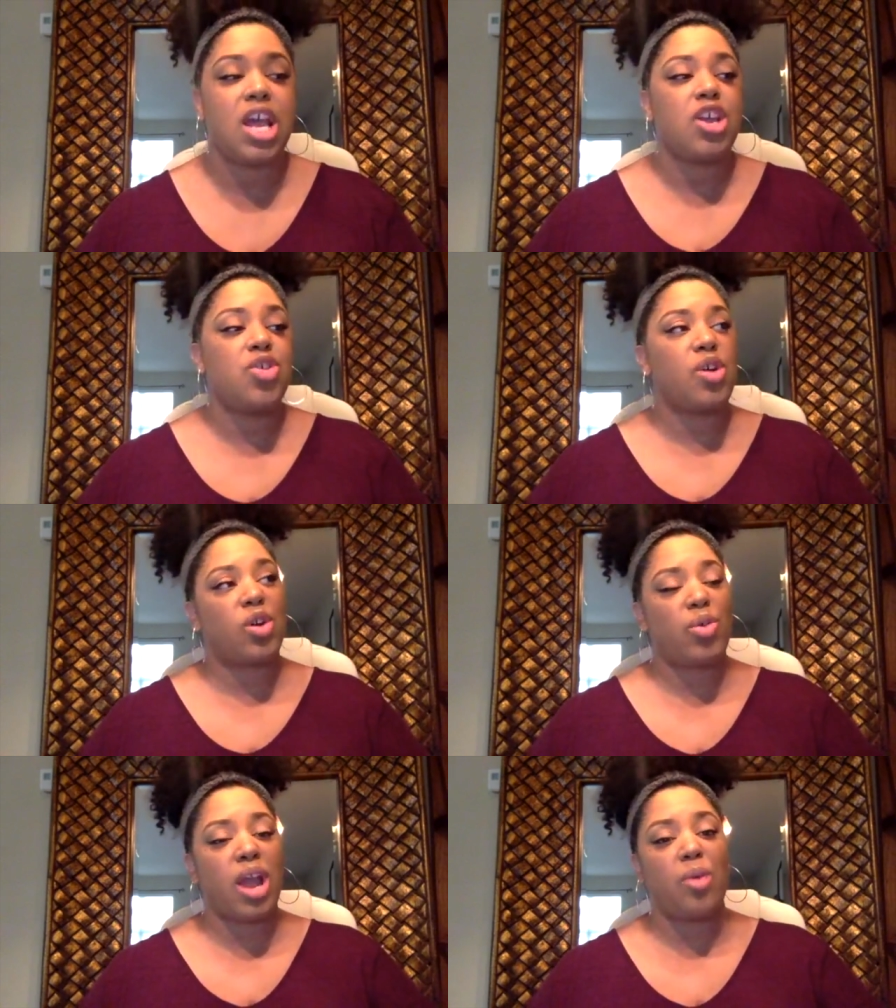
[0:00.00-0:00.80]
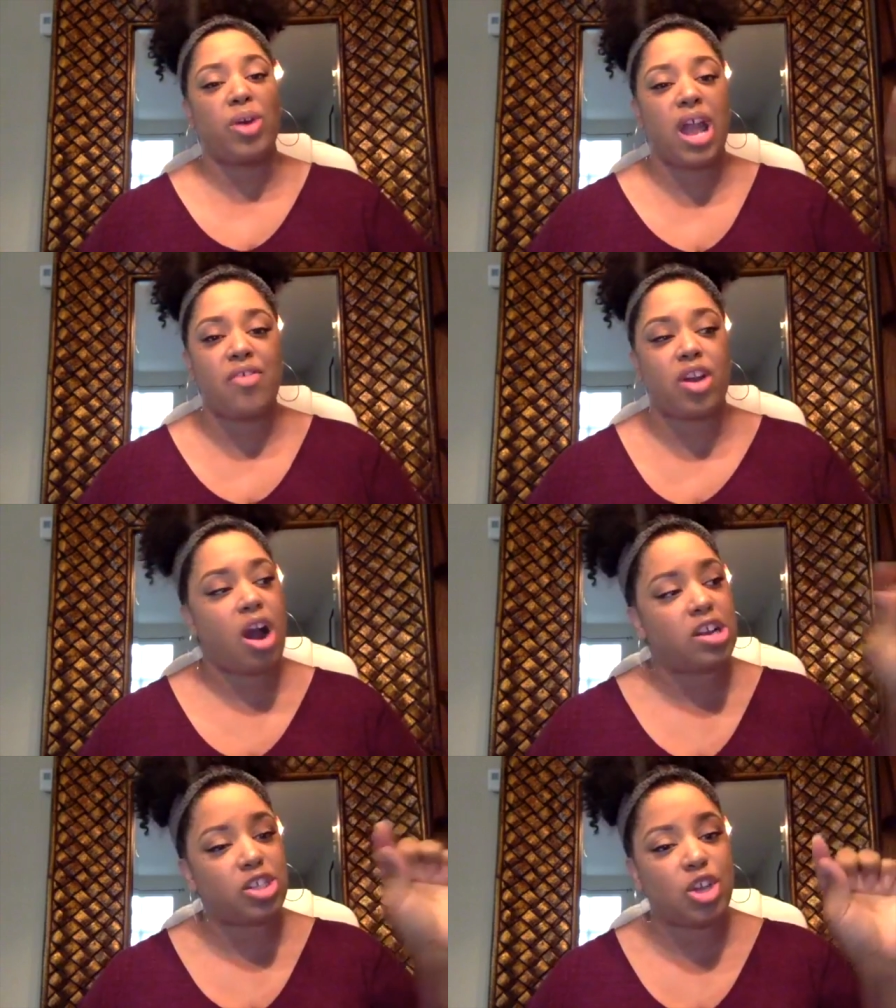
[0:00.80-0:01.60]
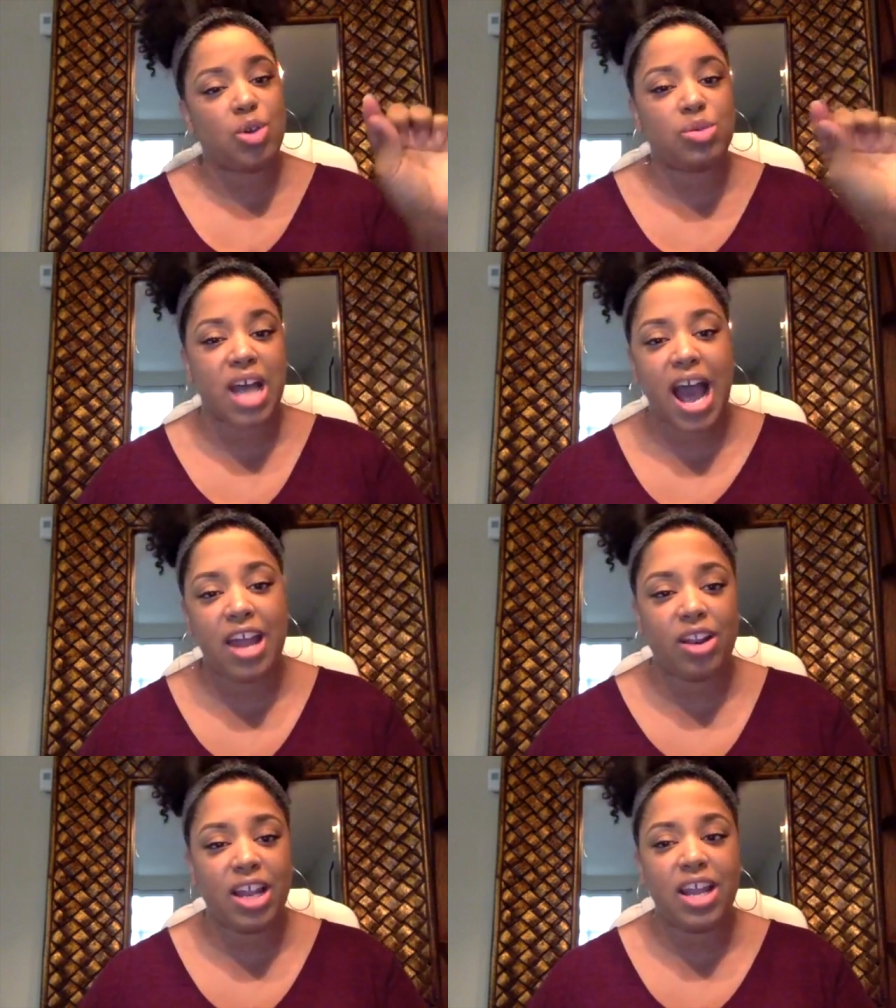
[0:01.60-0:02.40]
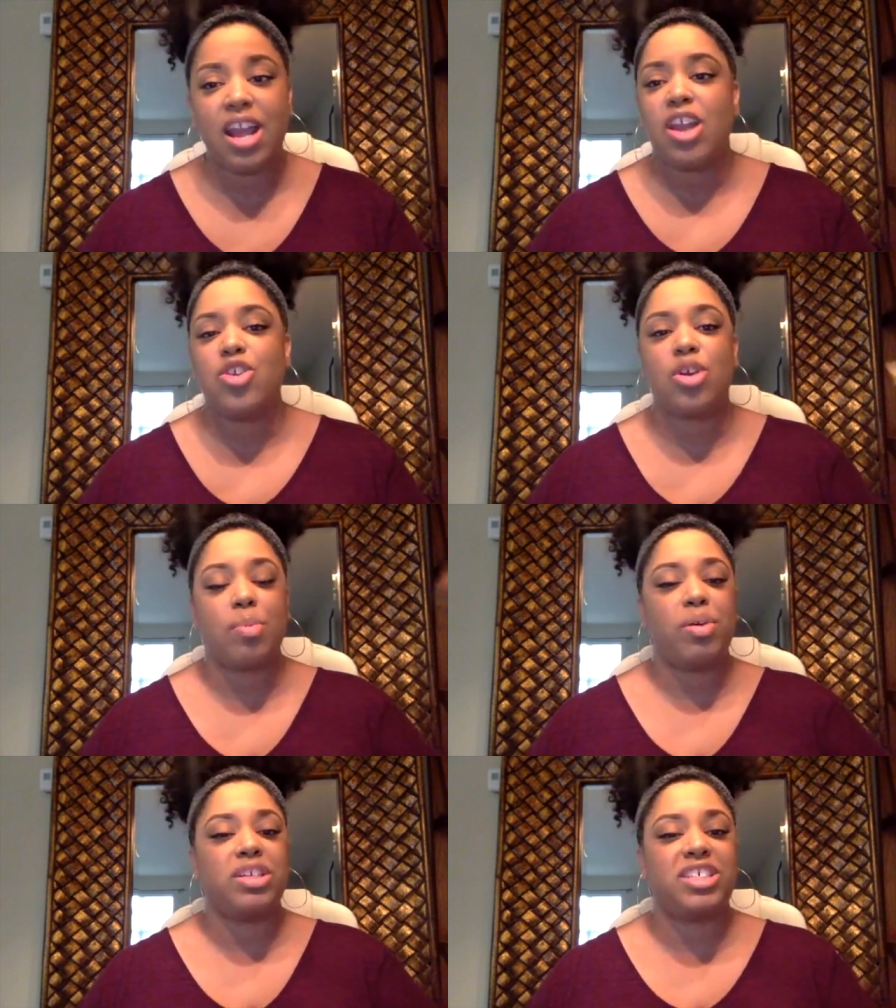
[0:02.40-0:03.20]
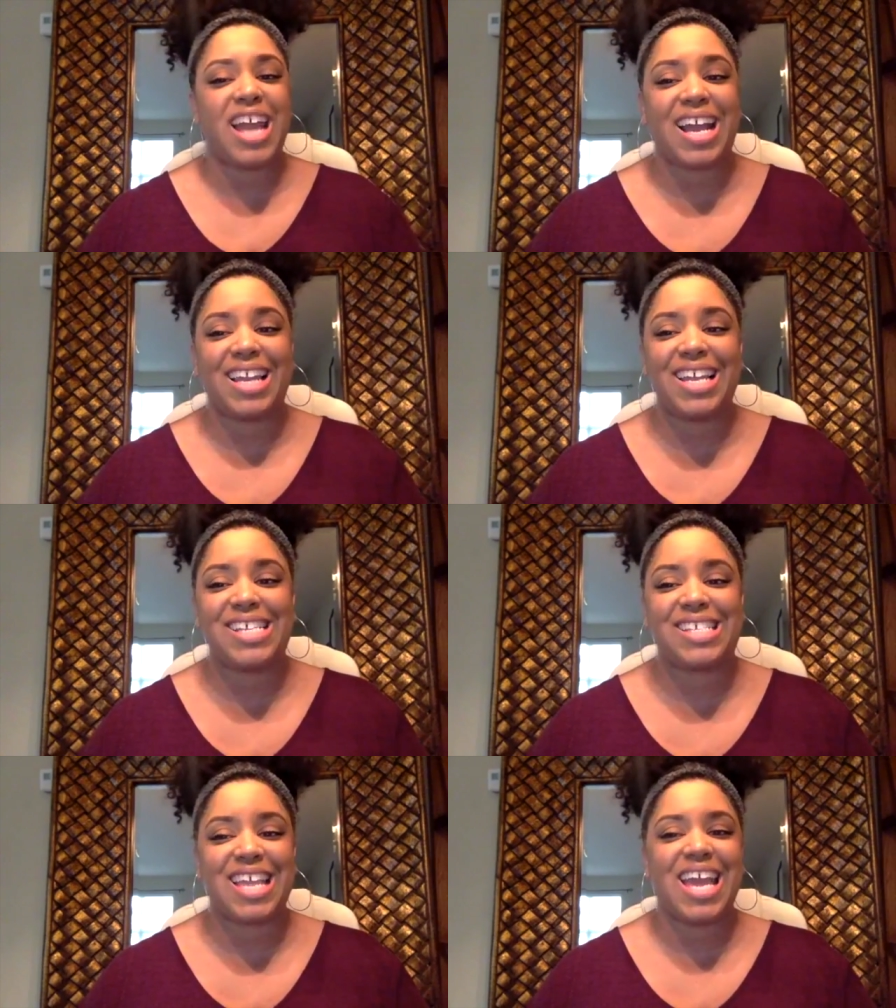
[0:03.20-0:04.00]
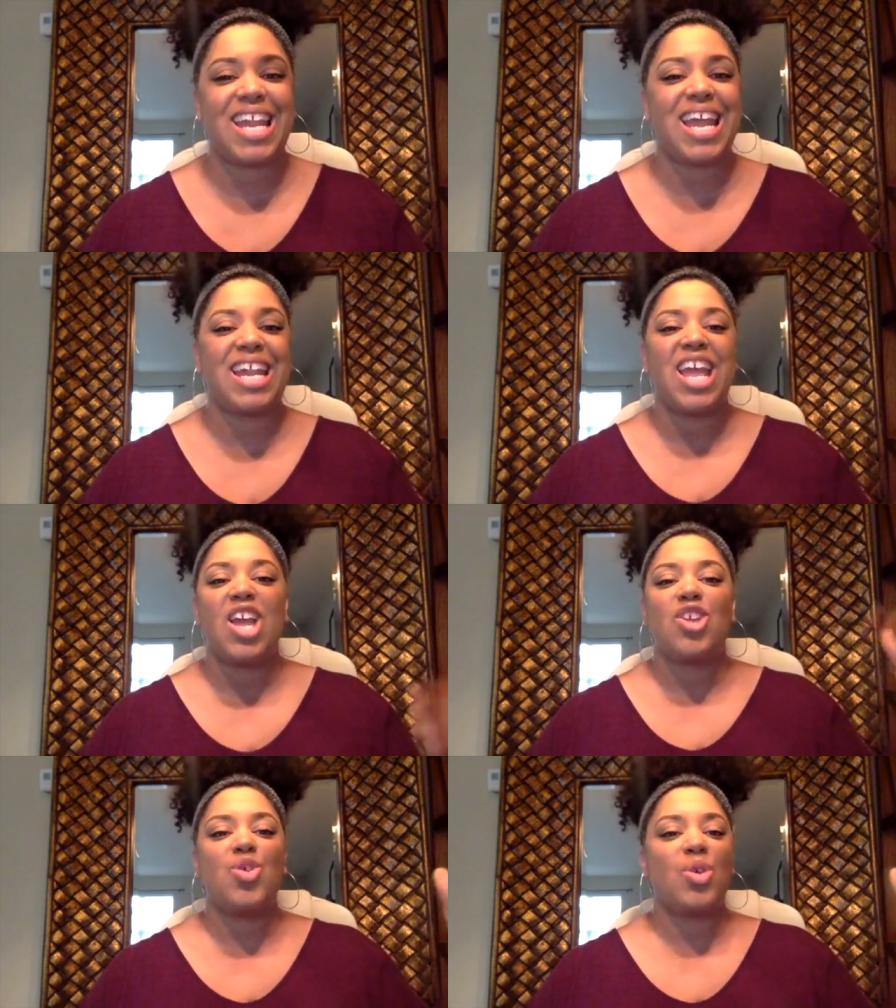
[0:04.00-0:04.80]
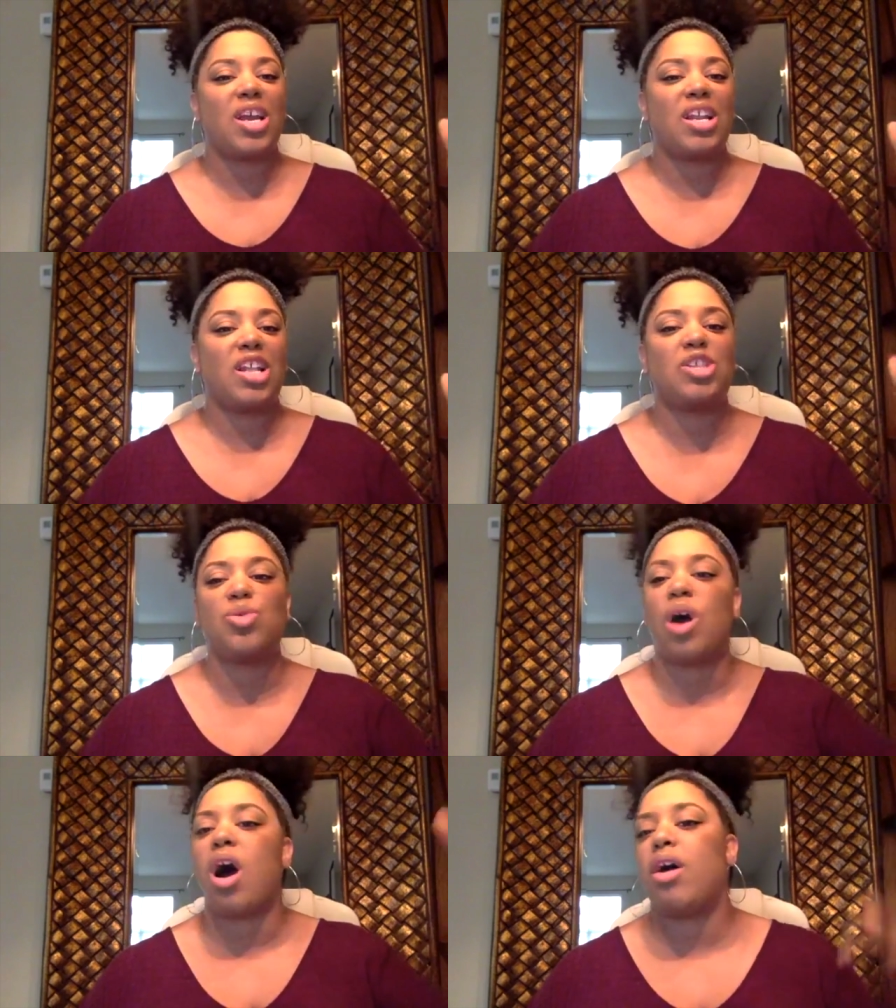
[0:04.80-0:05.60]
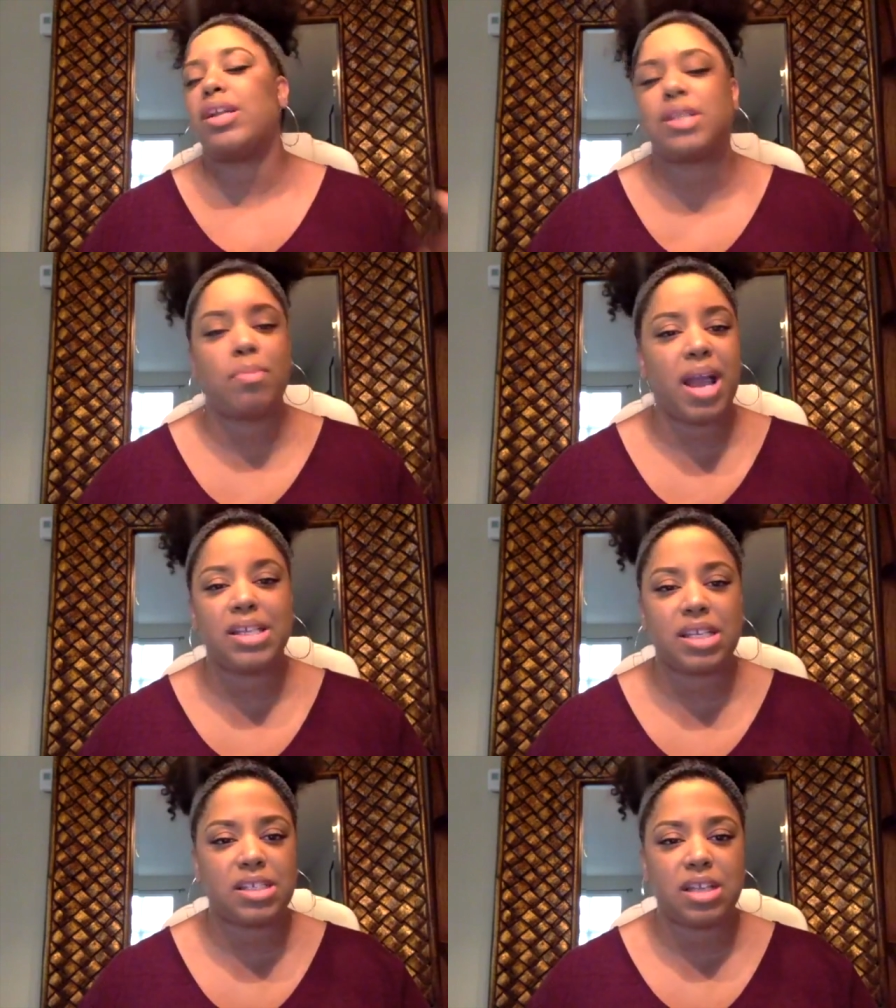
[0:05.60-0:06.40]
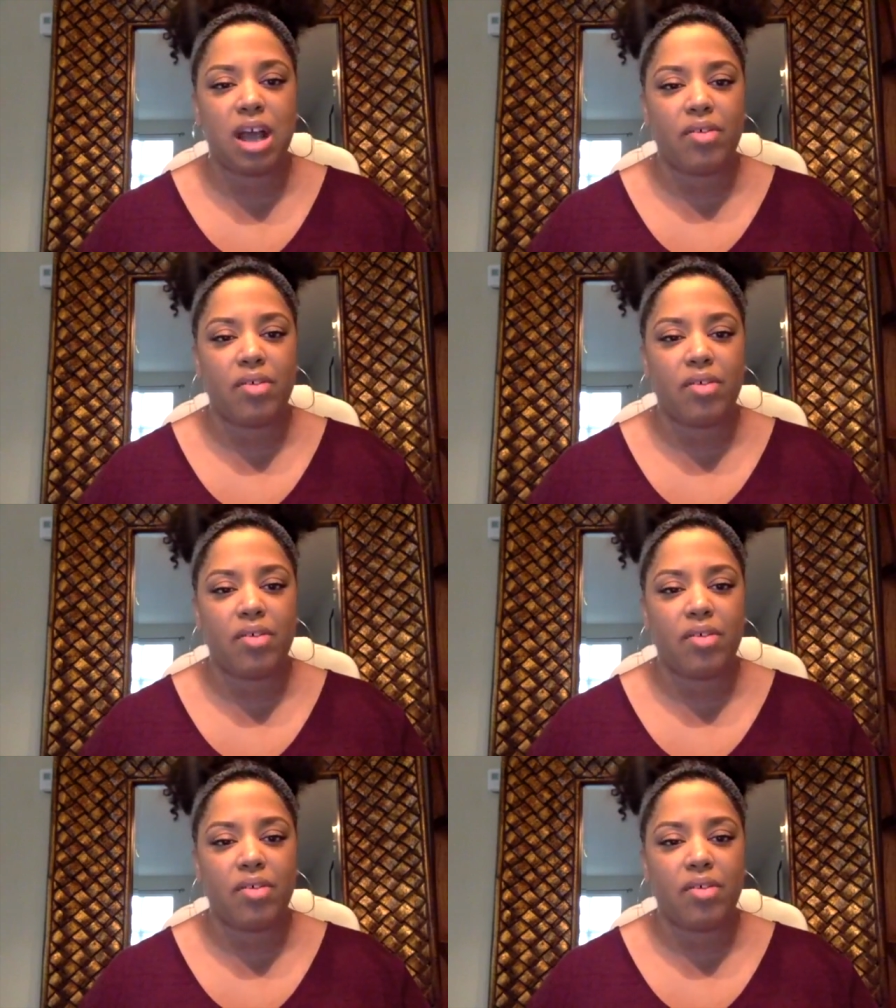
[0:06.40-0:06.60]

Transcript: You can create whatever card. So you title it. You can put checklists in it. You can do all this amazing stuff.